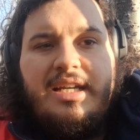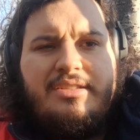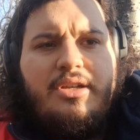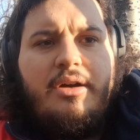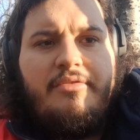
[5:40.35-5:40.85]

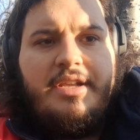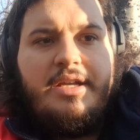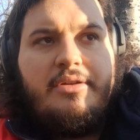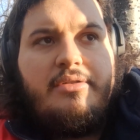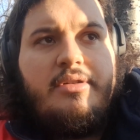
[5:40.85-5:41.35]
saw a
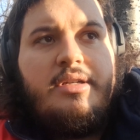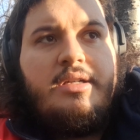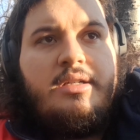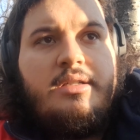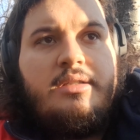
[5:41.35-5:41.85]
video,
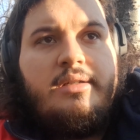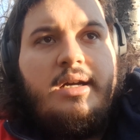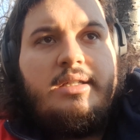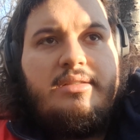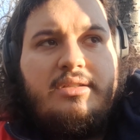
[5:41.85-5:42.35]

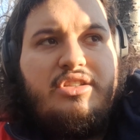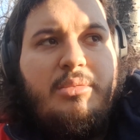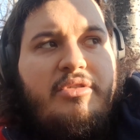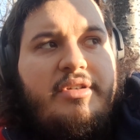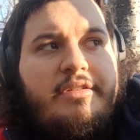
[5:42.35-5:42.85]
I saw some
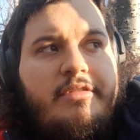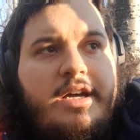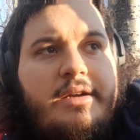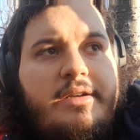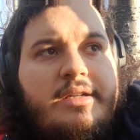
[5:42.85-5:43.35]
of it
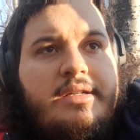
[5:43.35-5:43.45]
where,